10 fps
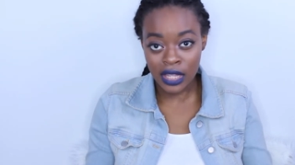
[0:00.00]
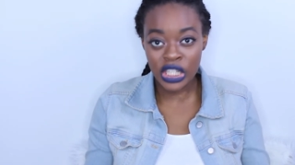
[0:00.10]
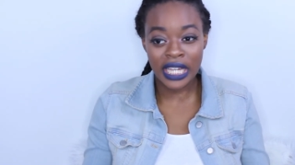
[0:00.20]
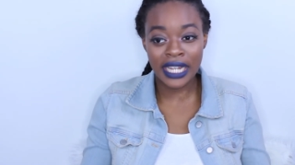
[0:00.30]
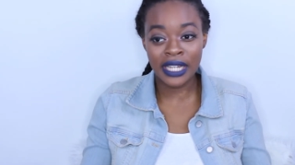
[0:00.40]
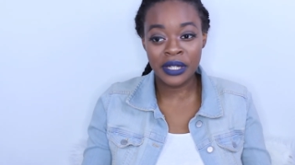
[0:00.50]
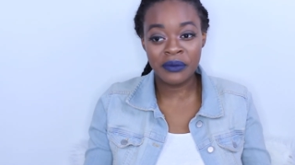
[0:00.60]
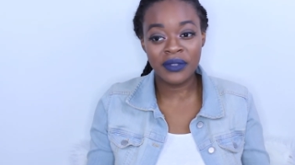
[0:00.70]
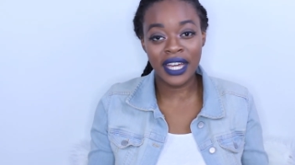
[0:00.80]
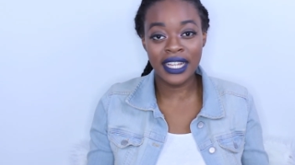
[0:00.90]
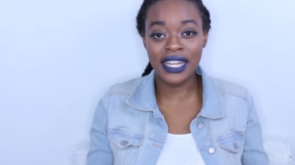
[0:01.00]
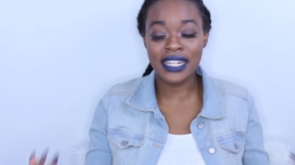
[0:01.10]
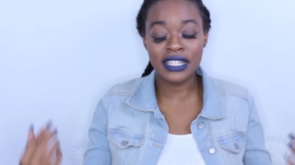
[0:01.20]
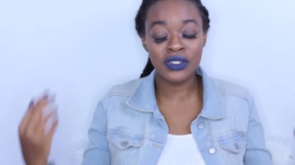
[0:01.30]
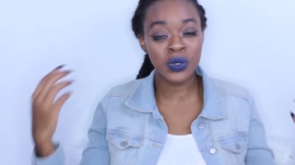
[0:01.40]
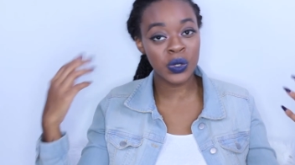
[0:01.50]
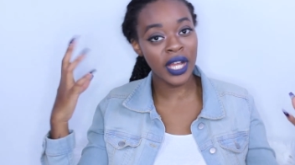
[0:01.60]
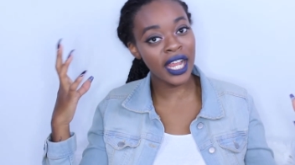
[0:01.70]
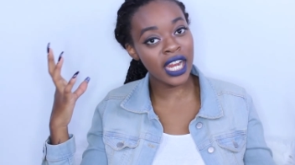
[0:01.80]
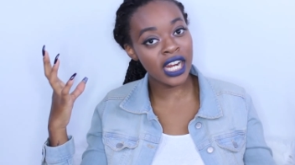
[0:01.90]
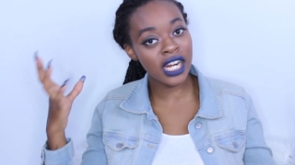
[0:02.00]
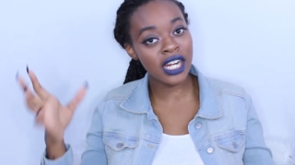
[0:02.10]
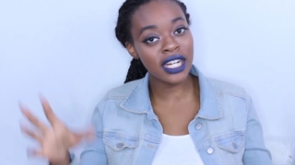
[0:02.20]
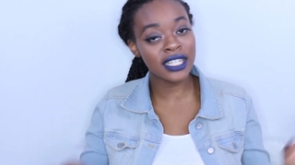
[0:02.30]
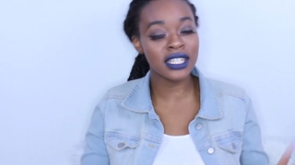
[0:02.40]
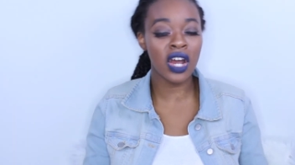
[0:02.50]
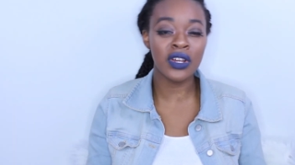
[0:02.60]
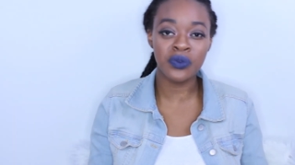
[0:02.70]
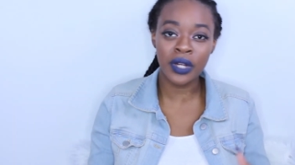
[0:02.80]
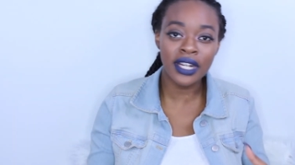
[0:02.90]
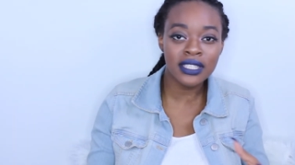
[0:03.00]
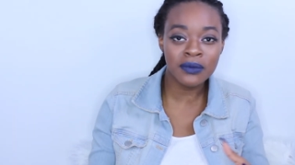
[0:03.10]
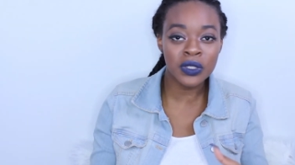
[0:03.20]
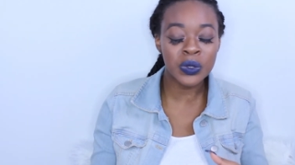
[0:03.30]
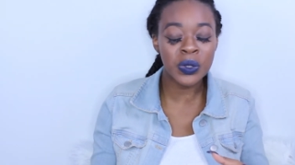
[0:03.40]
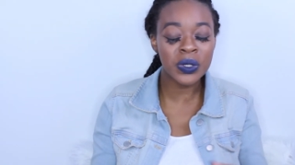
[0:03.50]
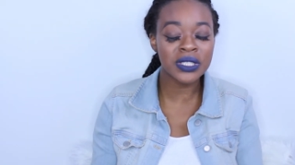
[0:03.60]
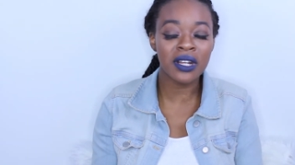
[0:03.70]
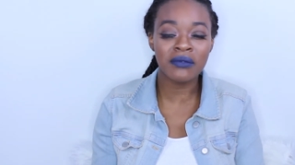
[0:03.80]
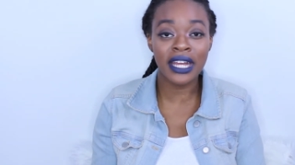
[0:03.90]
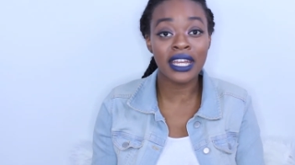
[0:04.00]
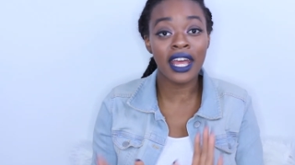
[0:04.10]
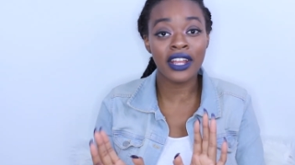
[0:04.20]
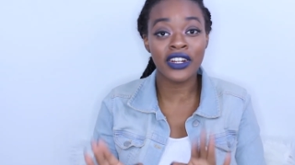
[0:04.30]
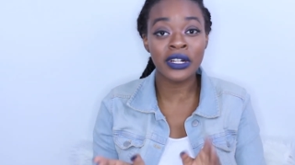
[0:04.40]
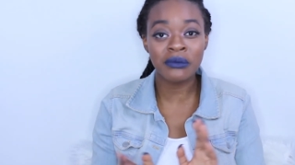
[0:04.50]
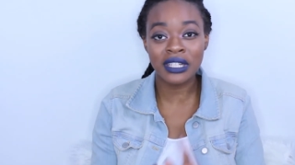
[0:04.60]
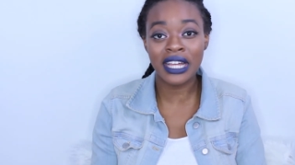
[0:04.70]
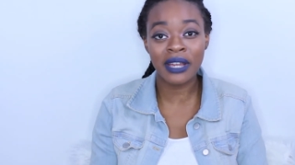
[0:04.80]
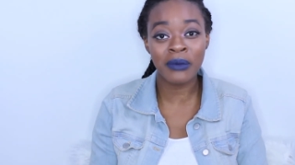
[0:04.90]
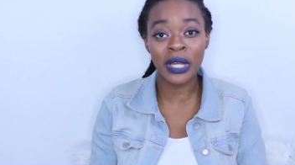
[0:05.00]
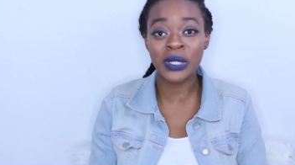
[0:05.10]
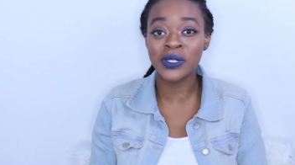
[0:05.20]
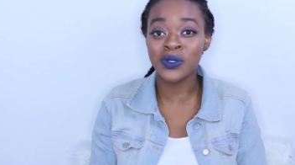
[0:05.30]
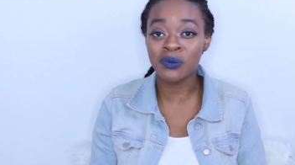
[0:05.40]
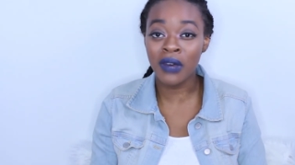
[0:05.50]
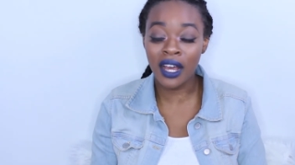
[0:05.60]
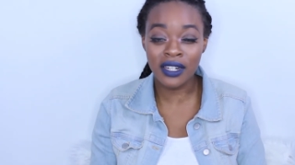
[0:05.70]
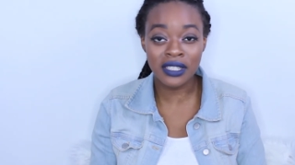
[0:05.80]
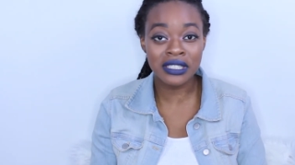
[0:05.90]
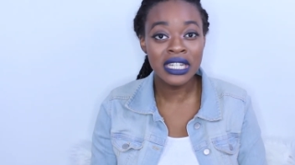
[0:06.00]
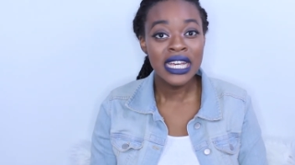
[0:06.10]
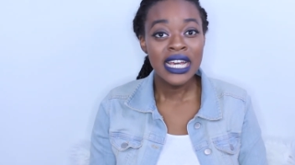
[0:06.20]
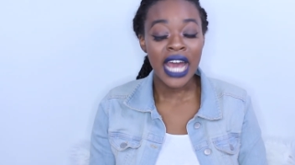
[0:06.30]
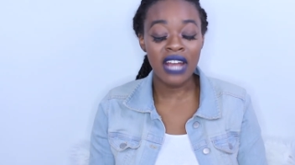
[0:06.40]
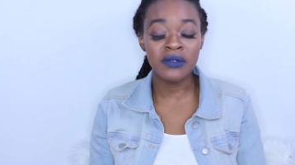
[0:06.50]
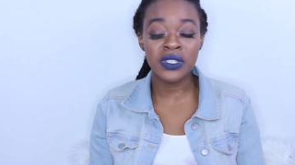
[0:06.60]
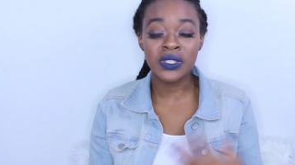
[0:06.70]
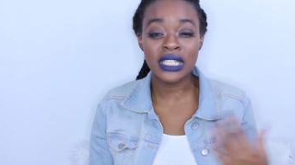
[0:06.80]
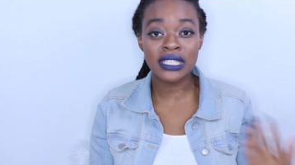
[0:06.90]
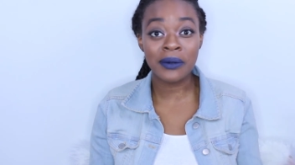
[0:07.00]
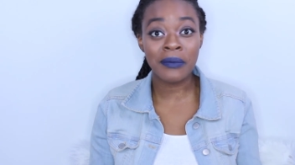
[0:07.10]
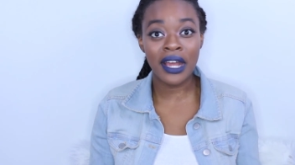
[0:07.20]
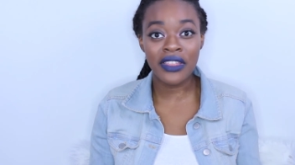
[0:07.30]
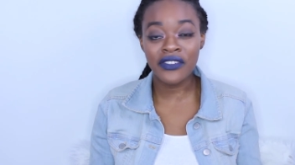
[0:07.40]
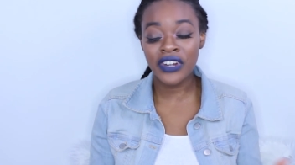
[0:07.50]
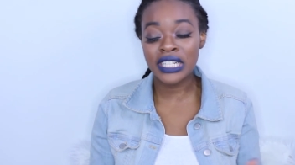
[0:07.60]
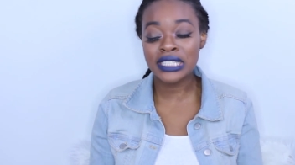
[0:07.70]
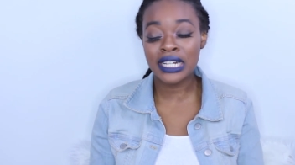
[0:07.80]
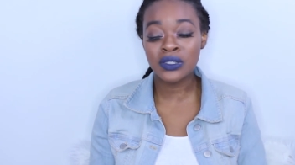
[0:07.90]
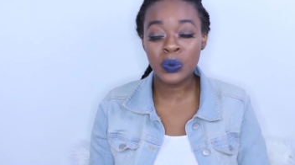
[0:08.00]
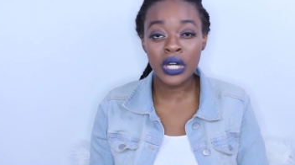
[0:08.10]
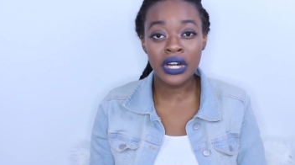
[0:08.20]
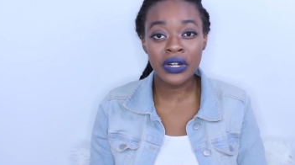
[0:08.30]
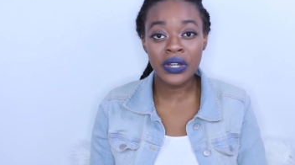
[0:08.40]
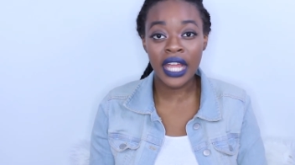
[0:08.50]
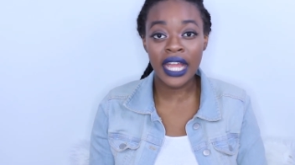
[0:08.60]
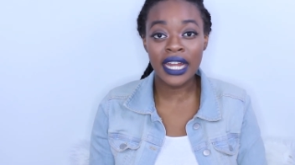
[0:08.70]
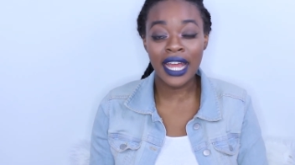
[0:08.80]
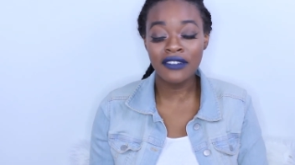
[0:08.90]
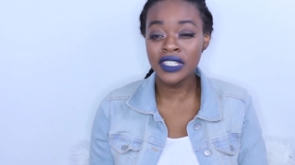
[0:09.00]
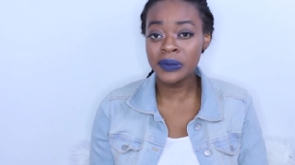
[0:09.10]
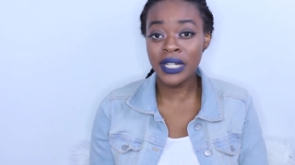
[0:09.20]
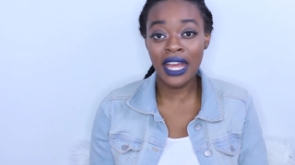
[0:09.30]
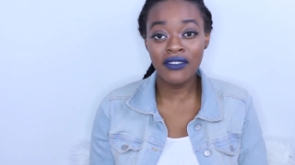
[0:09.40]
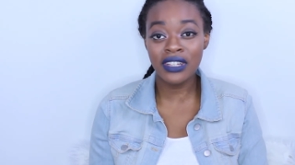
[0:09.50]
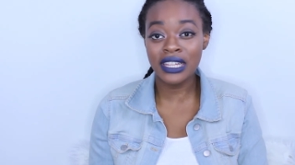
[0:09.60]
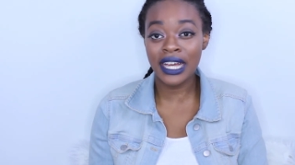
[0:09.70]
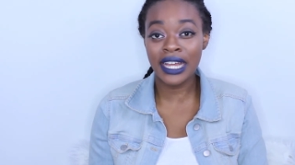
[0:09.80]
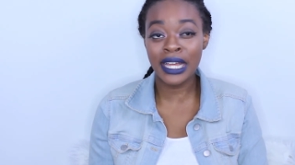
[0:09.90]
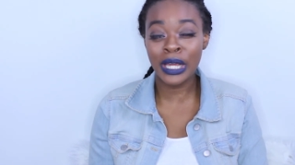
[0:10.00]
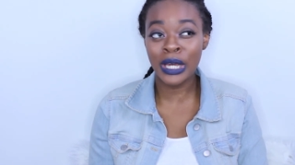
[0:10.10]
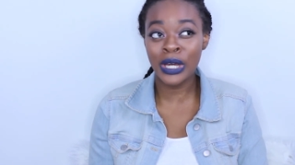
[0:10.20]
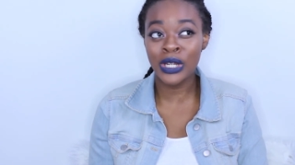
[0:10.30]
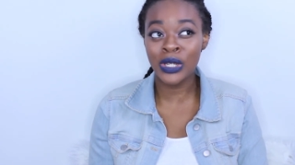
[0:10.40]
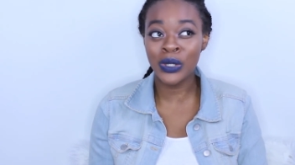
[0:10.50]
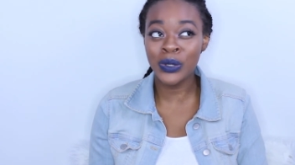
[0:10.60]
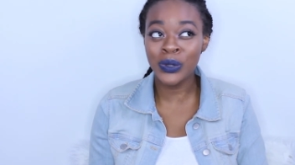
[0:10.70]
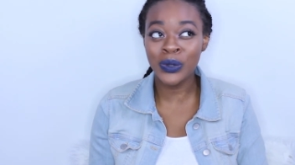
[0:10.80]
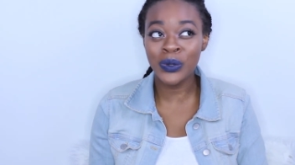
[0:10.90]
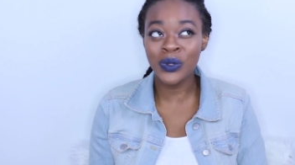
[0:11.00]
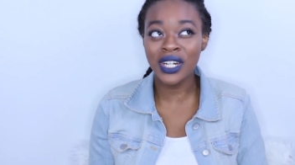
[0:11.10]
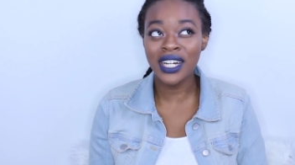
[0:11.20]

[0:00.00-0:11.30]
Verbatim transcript: look at him, like he has this cool hair and he's always wearing something cool. So I'm like, yeah, you're gonna be like my go-to model. I've been using some of my other friends as well, and I've just been having like a new